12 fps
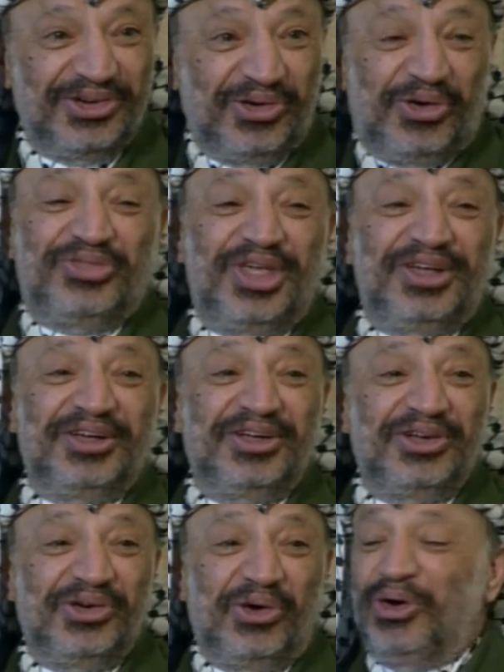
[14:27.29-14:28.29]
of
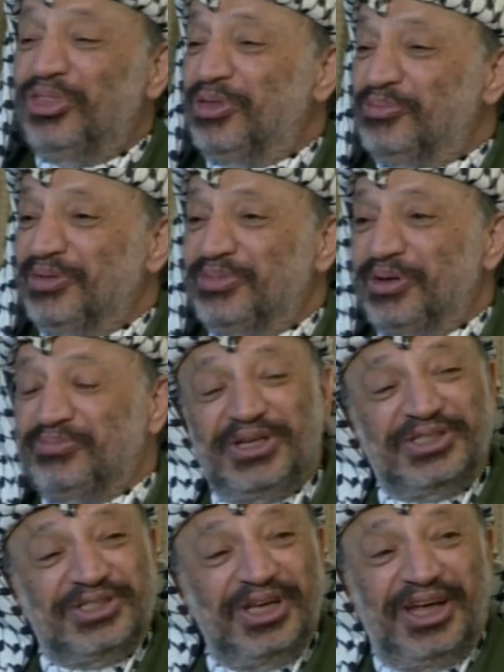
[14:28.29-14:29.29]
all the
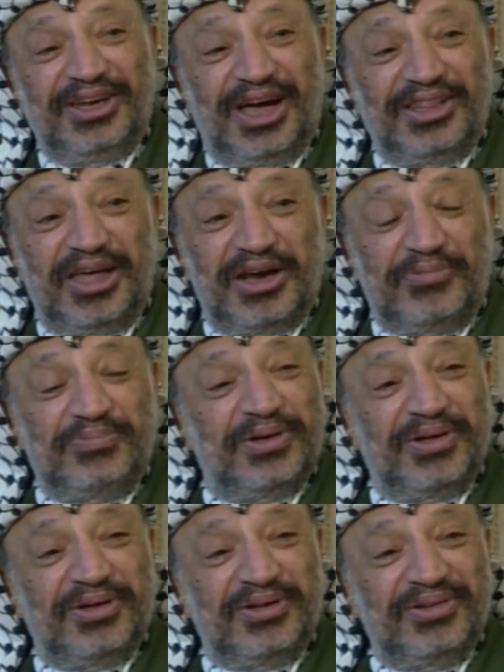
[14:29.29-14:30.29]
Palestinian and
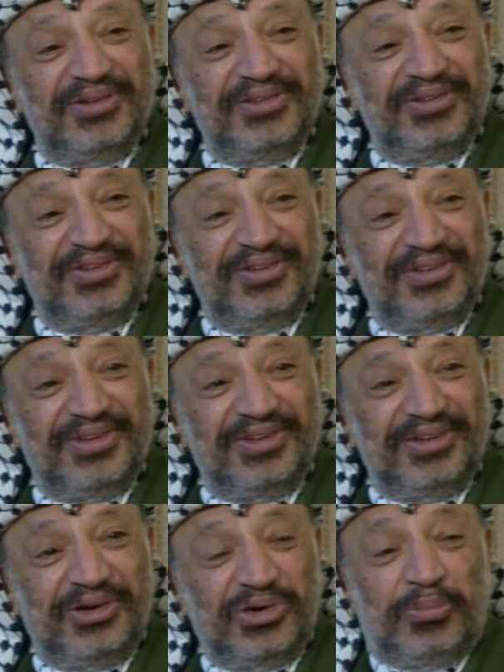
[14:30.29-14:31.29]
Arab
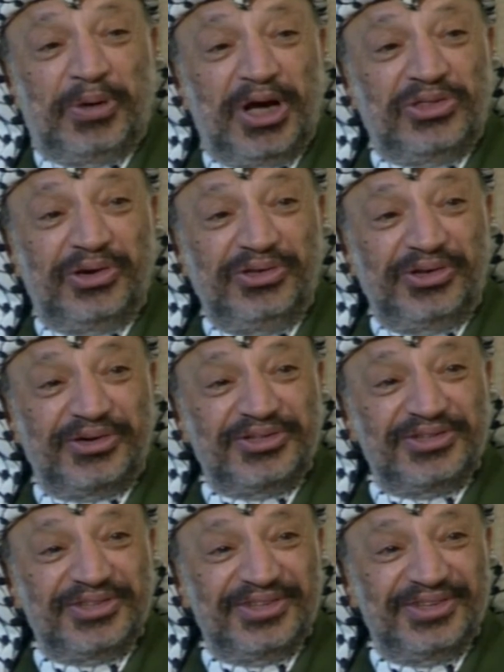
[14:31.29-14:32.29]
occupied territories.